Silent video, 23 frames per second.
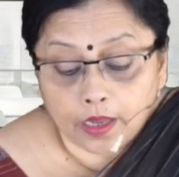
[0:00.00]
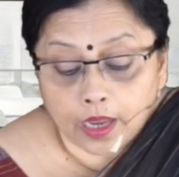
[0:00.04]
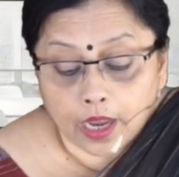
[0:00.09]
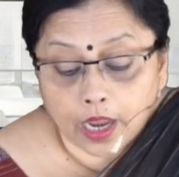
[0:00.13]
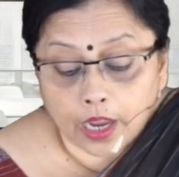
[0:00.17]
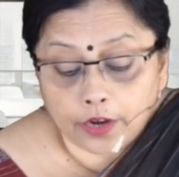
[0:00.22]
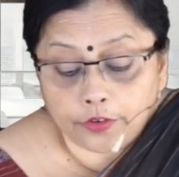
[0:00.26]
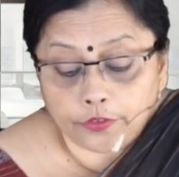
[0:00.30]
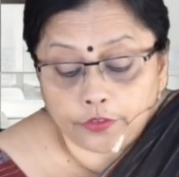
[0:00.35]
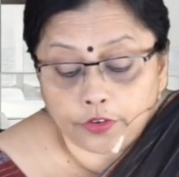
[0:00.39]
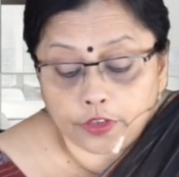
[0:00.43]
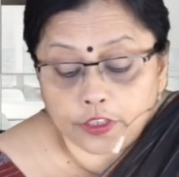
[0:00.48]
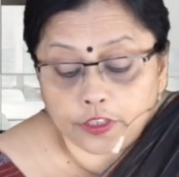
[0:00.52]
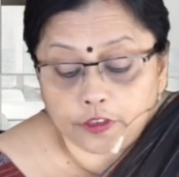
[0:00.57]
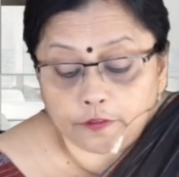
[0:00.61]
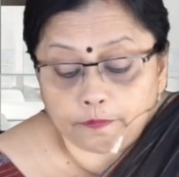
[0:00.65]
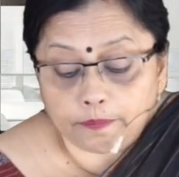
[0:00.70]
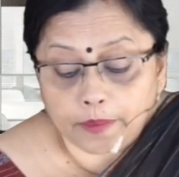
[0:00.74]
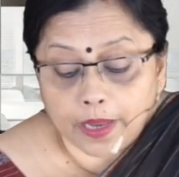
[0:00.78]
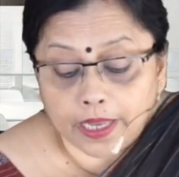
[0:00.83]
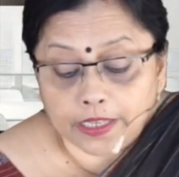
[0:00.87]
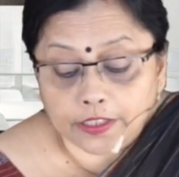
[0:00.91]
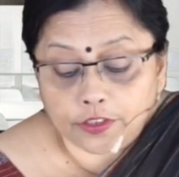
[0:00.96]
Hundreds of
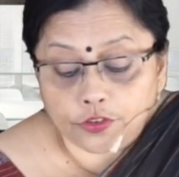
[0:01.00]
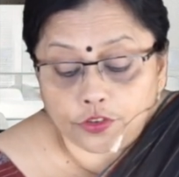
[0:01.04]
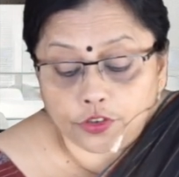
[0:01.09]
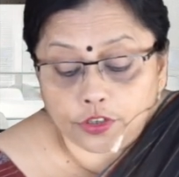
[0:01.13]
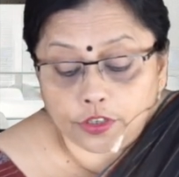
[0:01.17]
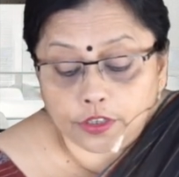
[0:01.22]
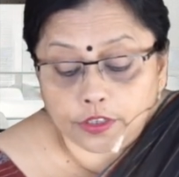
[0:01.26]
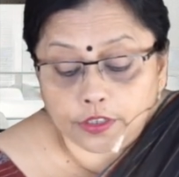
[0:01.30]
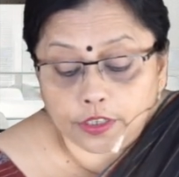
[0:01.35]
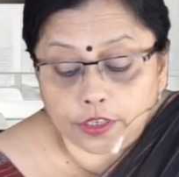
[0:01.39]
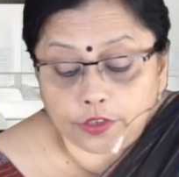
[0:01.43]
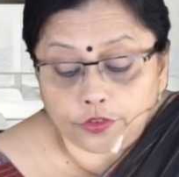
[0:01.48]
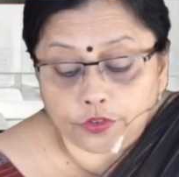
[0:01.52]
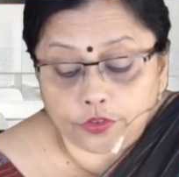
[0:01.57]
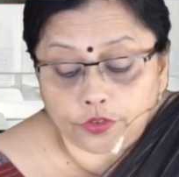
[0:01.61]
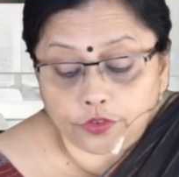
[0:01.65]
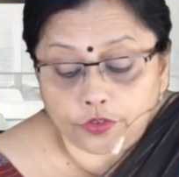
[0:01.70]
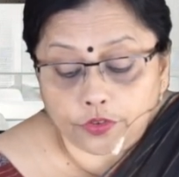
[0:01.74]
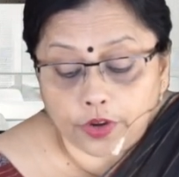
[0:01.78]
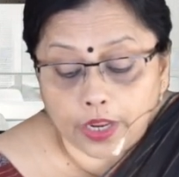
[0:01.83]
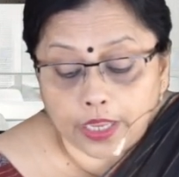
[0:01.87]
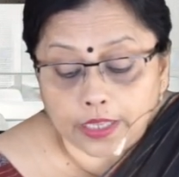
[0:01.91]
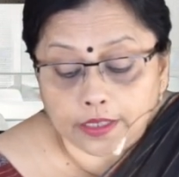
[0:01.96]
passengers and
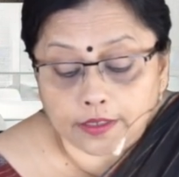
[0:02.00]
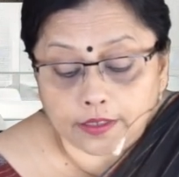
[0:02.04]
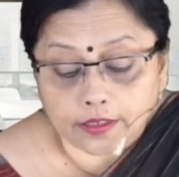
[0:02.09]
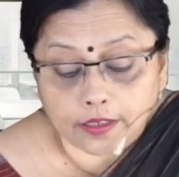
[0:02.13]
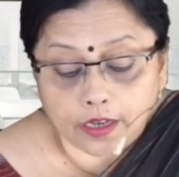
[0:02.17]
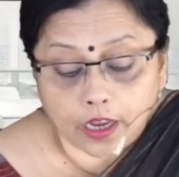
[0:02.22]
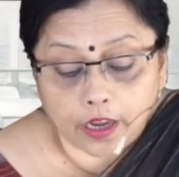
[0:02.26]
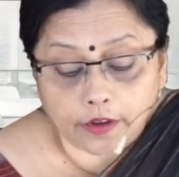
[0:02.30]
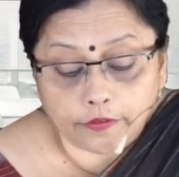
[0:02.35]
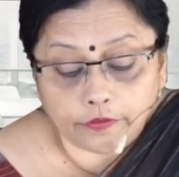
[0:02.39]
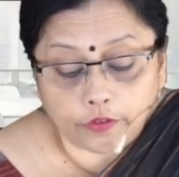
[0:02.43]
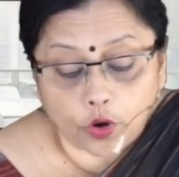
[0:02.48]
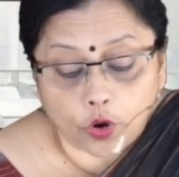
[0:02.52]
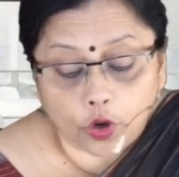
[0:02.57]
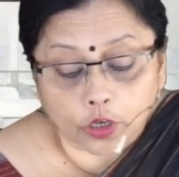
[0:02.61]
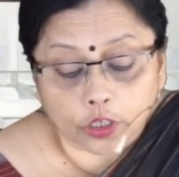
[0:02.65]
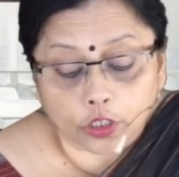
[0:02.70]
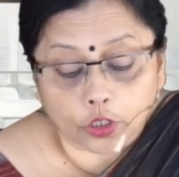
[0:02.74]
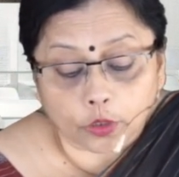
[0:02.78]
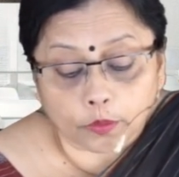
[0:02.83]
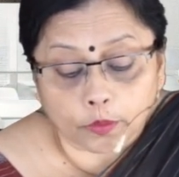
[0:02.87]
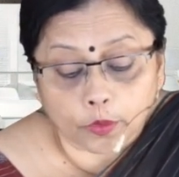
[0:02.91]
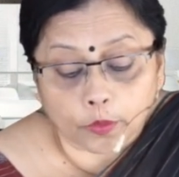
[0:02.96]
train staff on
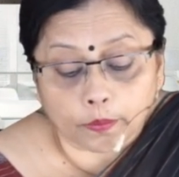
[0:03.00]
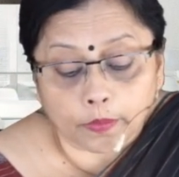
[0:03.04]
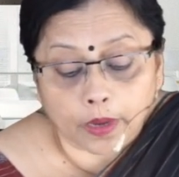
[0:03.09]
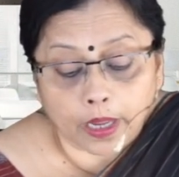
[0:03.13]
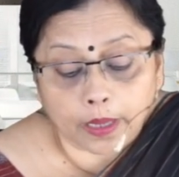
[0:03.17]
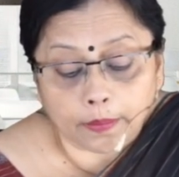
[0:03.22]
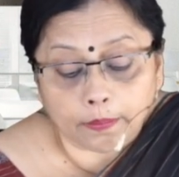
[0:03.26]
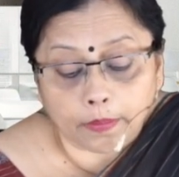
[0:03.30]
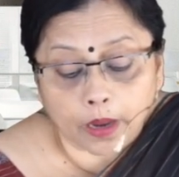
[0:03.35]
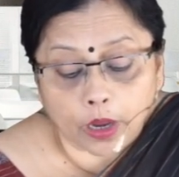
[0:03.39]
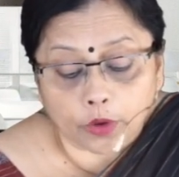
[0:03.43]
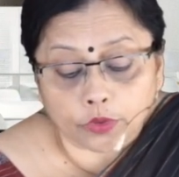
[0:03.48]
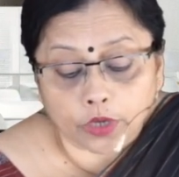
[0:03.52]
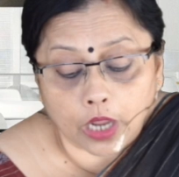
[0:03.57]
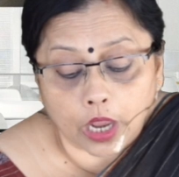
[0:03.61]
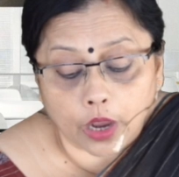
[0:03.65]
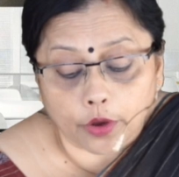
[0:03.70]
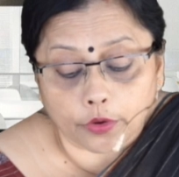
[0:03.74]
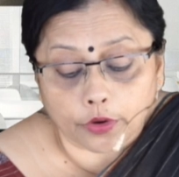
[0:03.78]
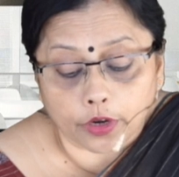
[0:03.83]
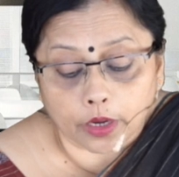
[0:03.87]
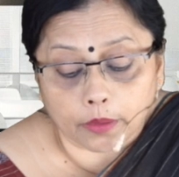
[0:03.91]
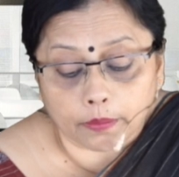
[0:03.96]
the Mumbai bound
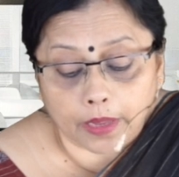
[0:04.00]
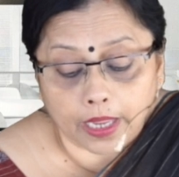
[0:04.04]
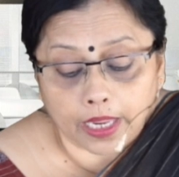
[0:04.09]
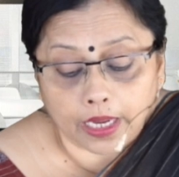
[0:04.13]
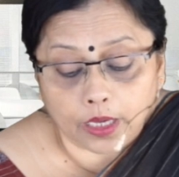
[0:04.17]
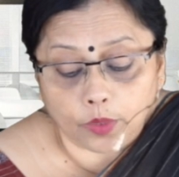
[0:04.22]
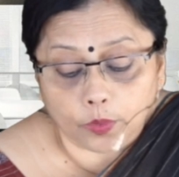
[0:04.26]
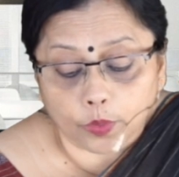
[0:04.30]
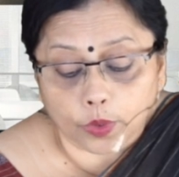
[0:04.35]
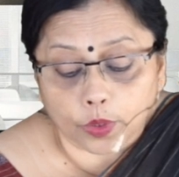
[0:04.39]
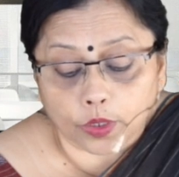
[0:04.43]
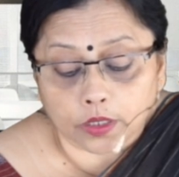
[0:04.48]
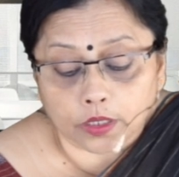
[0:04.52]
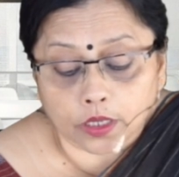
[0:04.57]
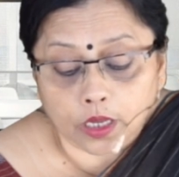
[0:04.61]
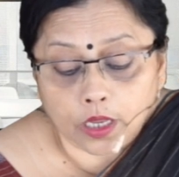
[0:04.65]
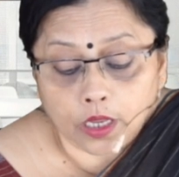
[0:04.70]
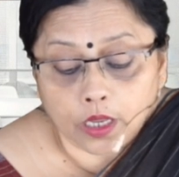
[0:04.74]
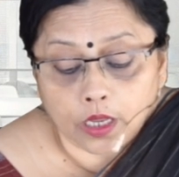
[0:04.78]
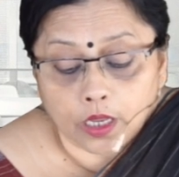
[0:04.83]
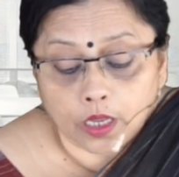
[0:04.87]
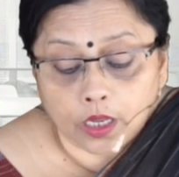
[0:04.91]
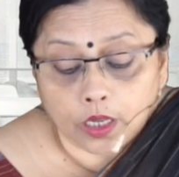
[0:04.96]
Howrah Mail were
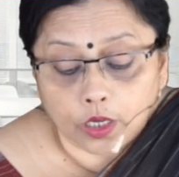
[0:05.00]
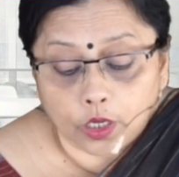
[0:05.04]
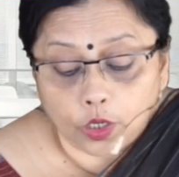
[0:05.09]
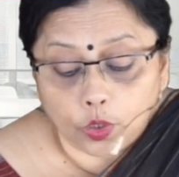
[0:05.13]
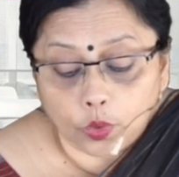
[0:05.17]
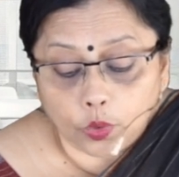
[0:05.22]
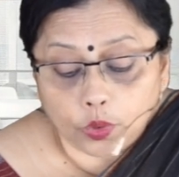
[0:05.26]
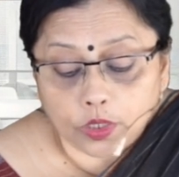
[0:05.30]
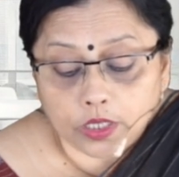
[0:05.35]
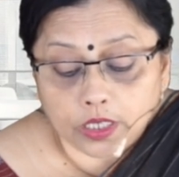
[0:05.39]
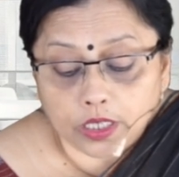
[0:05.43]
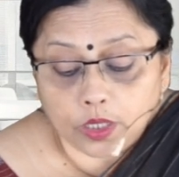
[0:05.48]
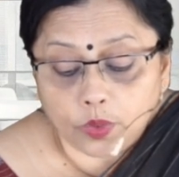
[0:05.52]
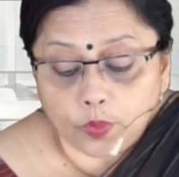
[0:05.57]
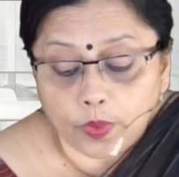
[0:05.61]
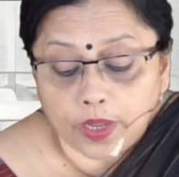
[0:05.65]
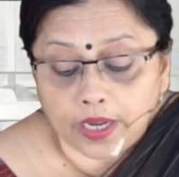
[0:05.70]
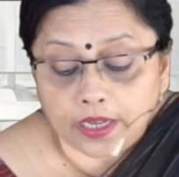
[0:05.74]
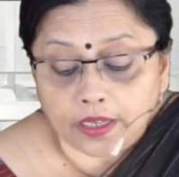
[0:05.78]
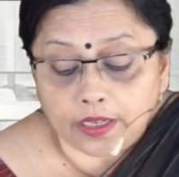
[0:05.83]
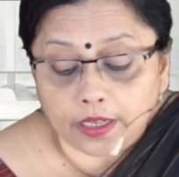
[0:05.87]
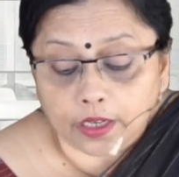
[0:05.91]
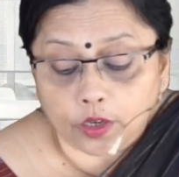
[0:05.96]
looted
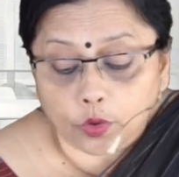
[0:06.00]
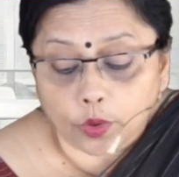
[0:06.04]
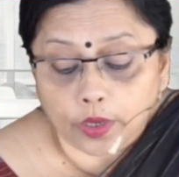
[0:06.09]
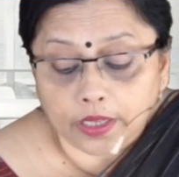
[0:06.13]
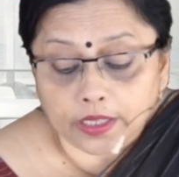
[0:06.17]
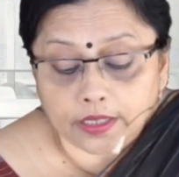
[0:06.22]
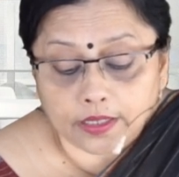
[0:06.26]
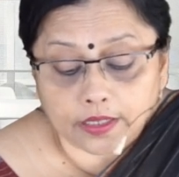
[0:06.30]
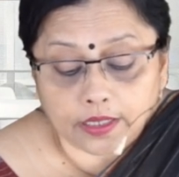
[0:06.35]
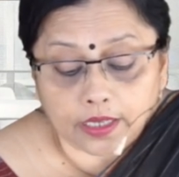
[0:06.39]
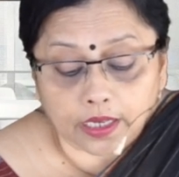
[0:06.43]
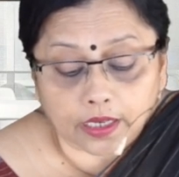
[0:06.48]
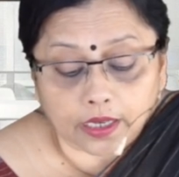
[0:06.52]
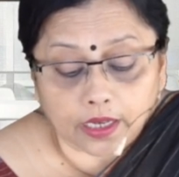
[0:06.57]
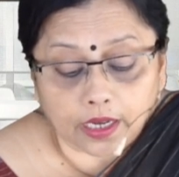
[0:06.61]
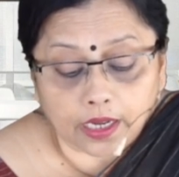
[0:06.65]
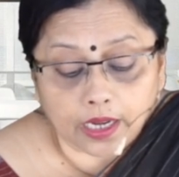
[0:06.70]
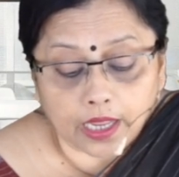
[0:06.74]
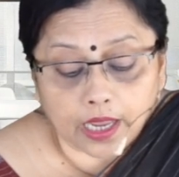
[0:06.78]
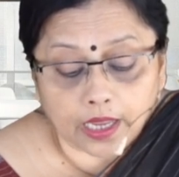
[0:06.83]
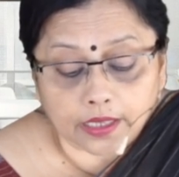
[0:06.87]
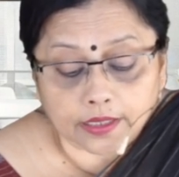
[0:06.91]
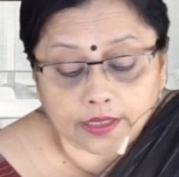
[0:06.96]
when dacoits near
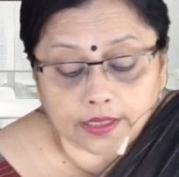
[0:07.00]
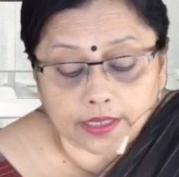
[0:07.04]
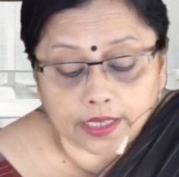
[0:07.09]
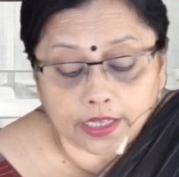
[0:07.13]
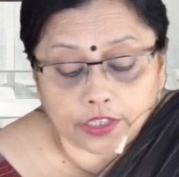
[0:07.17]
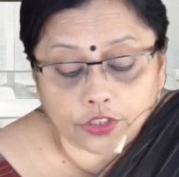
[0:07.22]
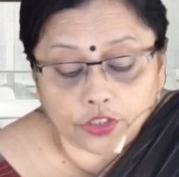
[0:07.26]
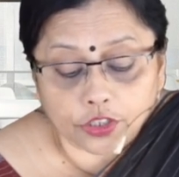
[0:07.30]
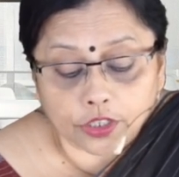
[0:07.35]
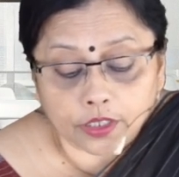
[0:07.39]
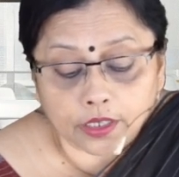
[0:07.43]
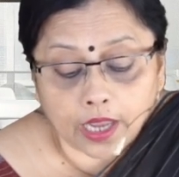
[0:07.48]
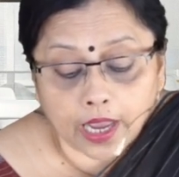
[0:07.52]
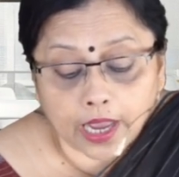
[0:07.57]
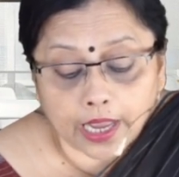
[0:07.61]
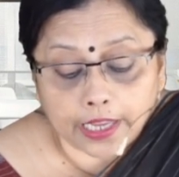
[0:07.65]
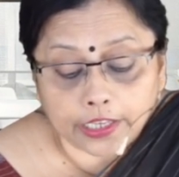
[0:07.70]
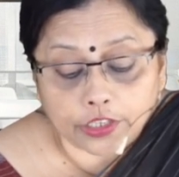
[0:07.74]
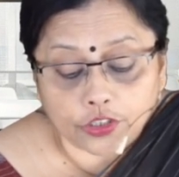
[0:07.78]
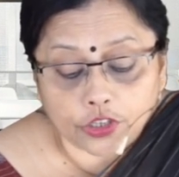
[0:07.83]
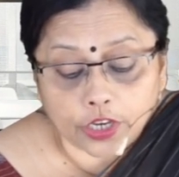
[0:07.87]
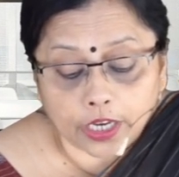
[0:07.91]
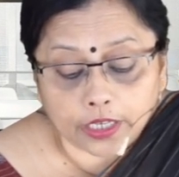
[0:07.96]
Kalyan station
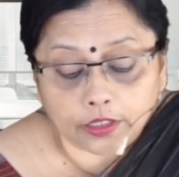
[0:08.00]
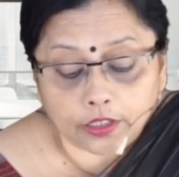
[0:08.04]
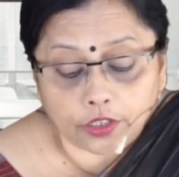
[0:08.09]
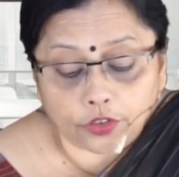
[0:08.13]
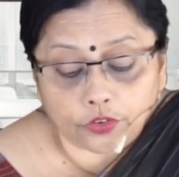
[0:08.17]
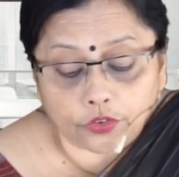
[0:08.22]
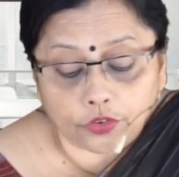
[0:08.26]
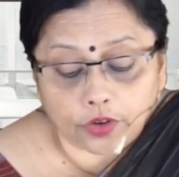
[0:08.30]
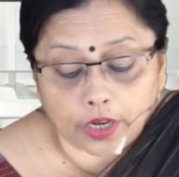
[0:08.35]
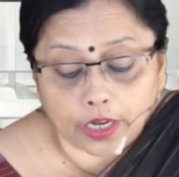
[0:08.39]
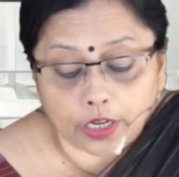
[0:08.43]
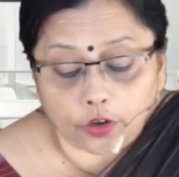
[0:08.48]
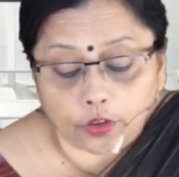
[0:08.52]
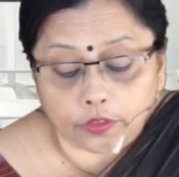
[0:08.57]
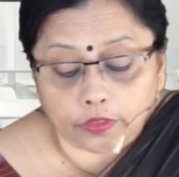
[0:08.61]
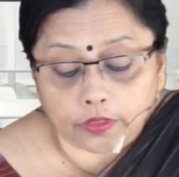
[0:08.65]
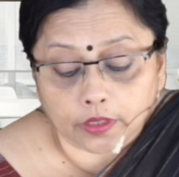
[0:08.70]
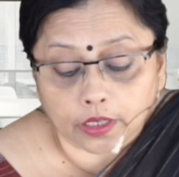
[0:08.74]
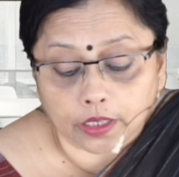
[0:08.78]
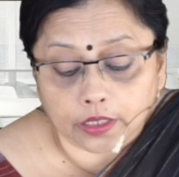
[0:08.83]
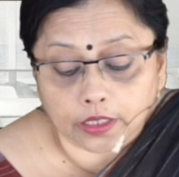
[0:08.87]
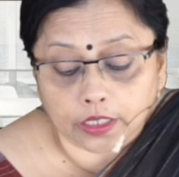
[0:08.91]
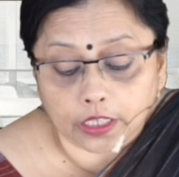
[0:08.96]
hijacked the train on
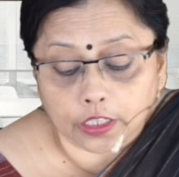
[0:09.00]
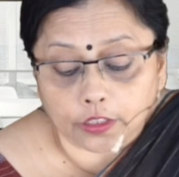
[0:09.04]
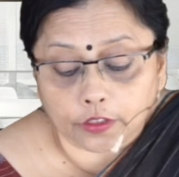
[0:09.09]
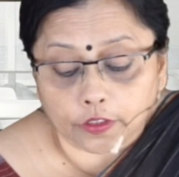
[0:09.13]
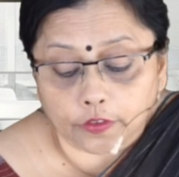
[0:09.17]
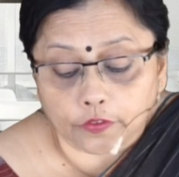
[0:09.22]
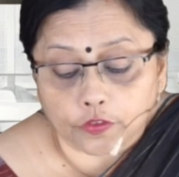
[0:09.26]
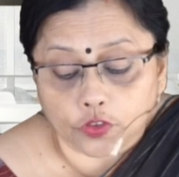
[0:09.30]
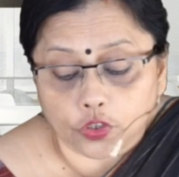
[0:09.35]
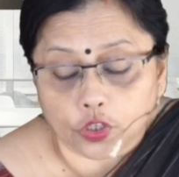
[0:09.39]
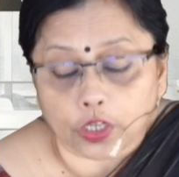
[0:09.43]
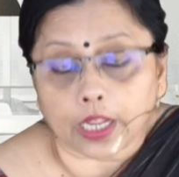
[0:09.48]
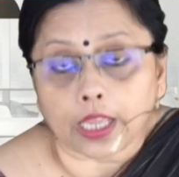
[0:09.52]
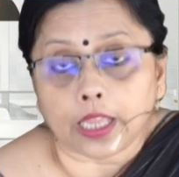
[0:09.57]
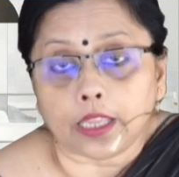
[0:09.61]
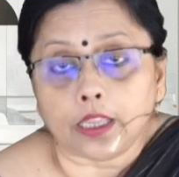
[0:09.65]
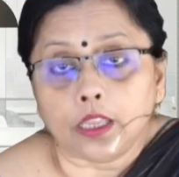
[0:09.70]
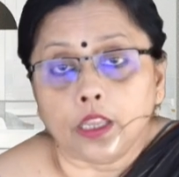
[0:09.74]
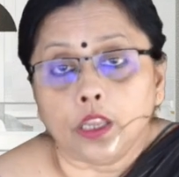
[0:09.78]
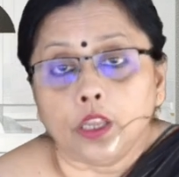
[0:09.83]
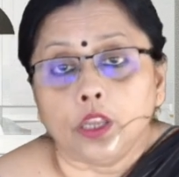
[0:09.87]
30th of July.